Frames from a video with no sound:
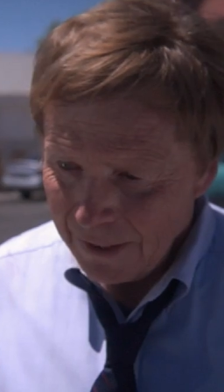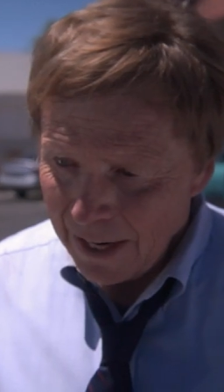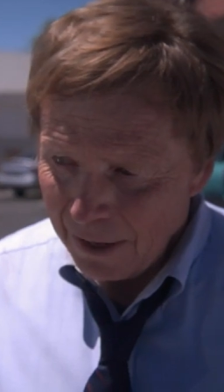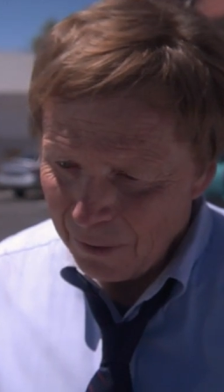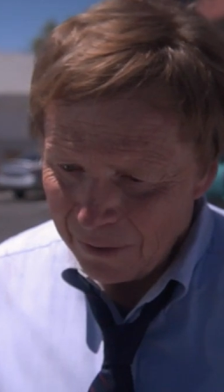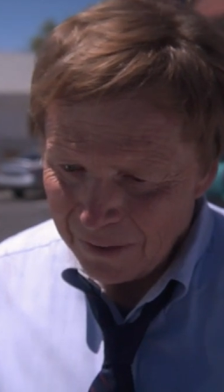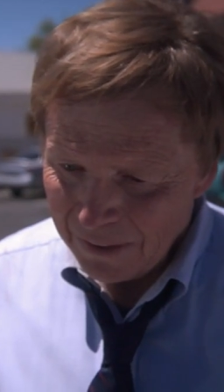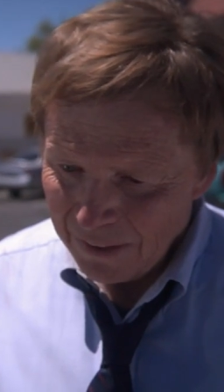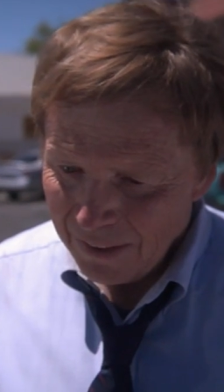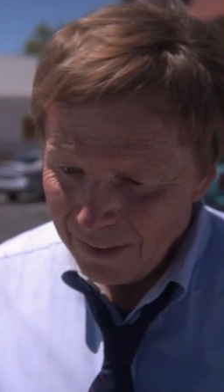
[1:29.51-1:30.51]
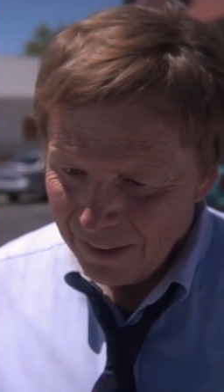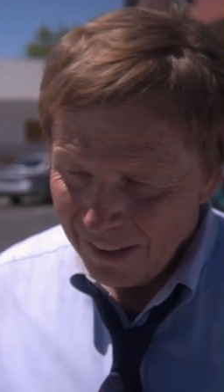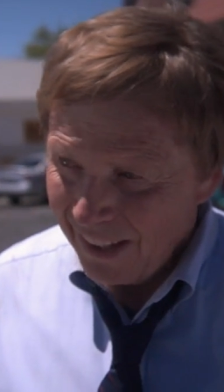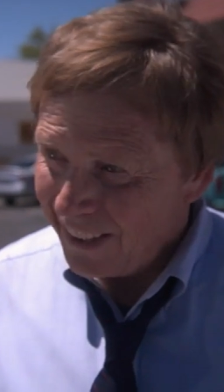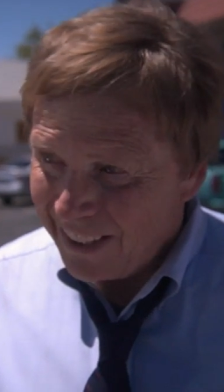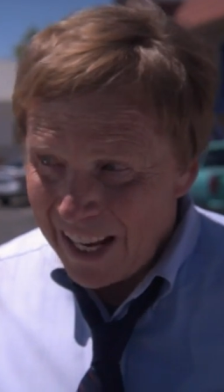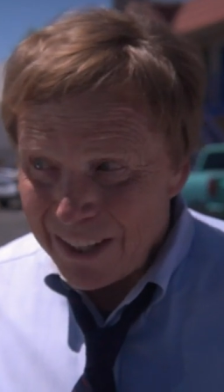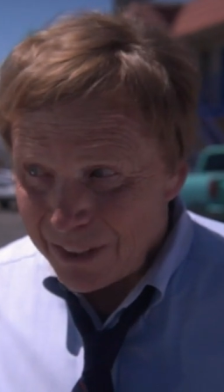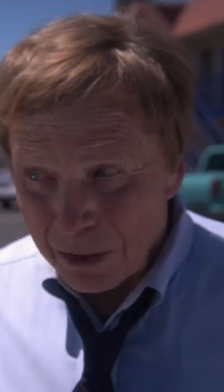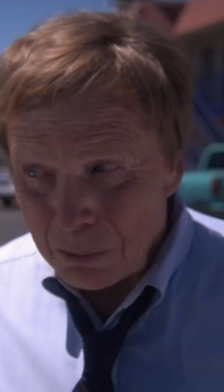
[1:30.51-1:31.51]
Now, I
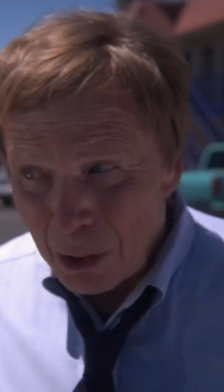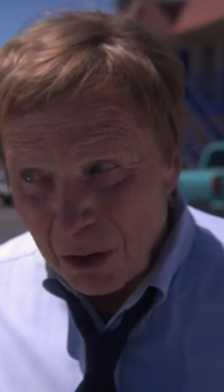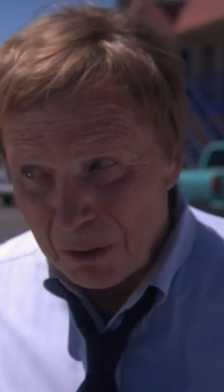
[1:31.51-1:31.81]
can't do